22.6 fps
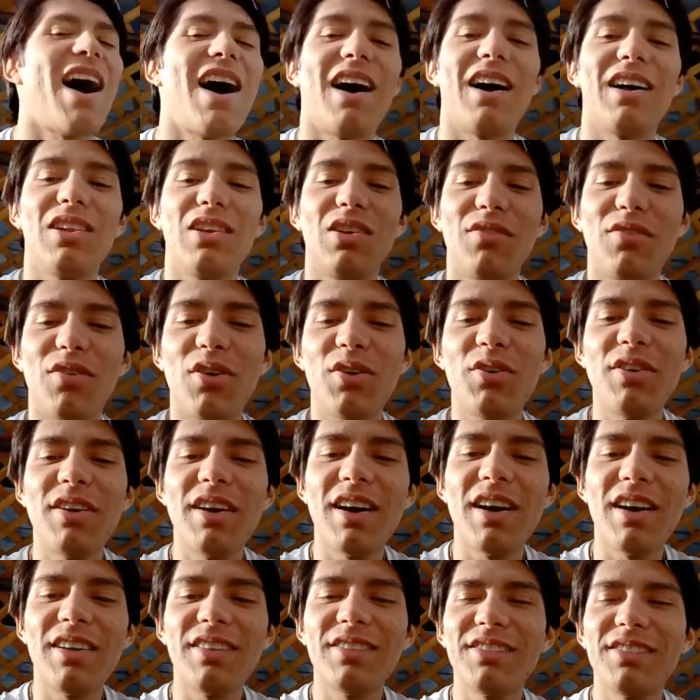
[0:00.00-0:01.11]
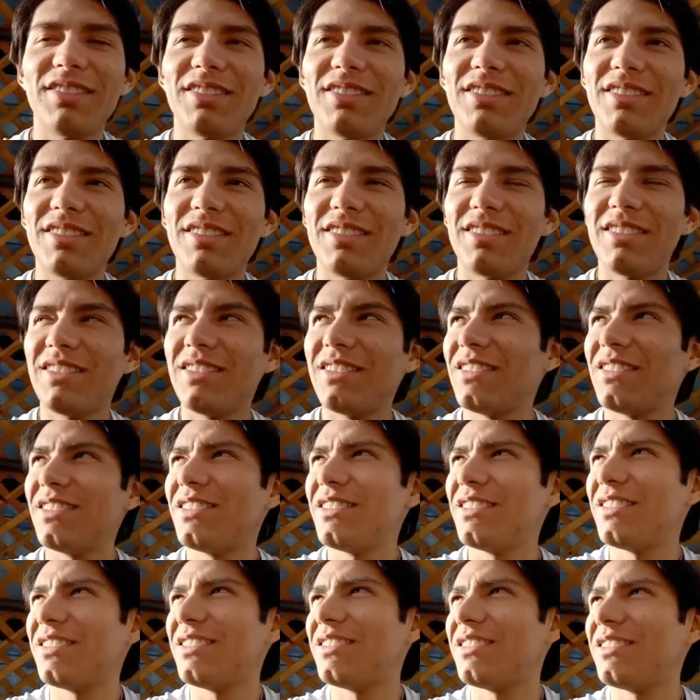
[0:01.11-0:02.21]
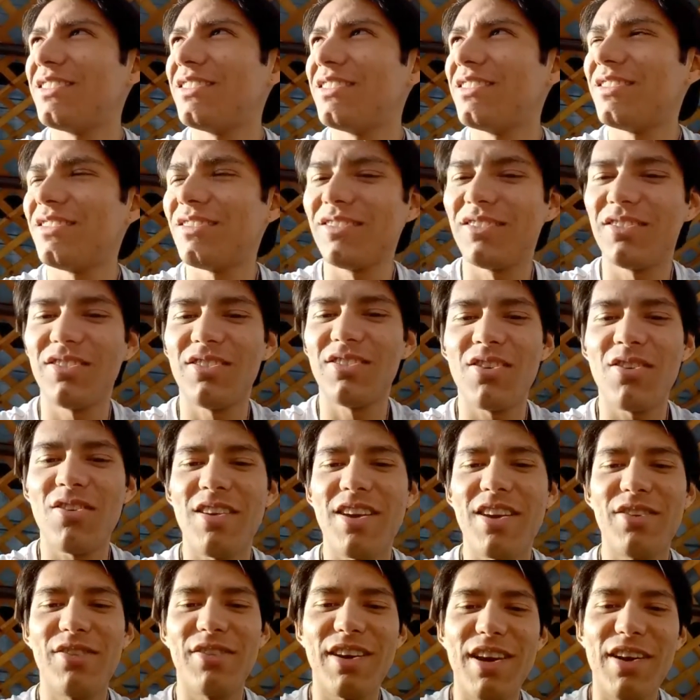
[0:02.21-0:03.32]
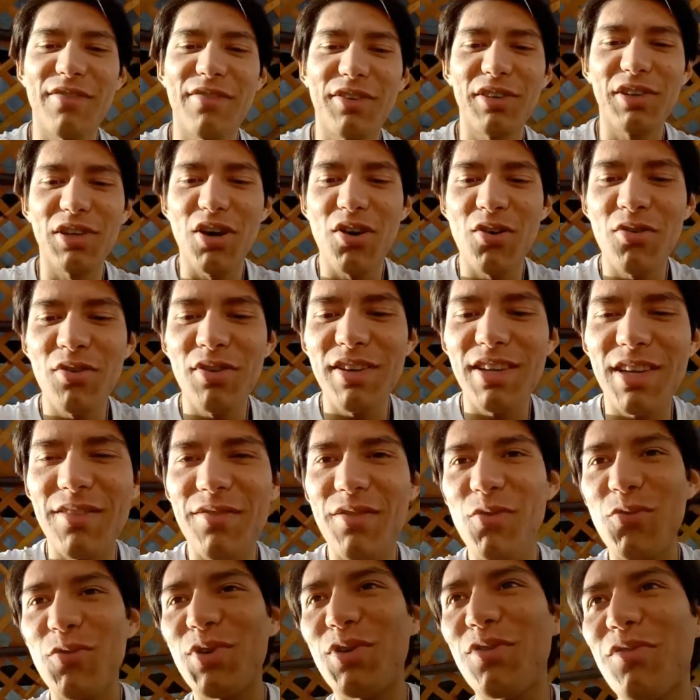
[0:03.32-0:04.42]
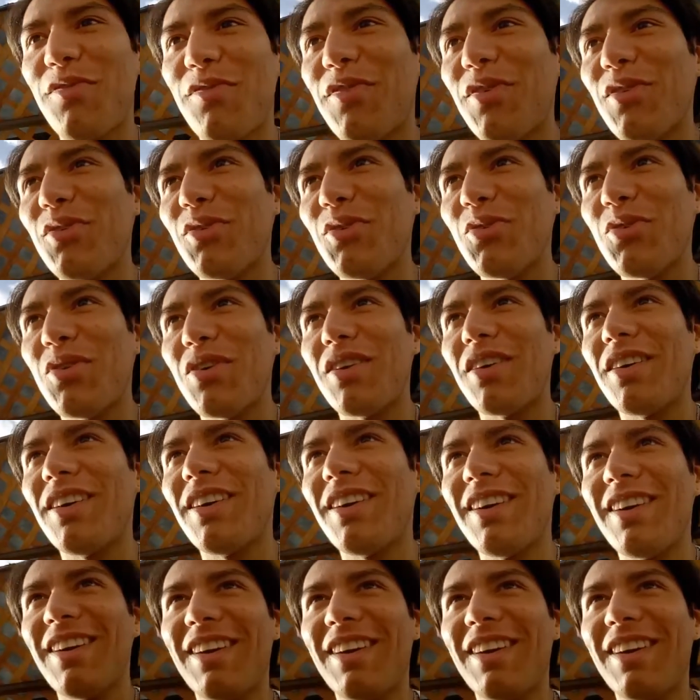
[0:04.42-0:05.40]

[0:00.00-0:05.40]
I love all you guys. Just know that you're never alone, even when you feel you are.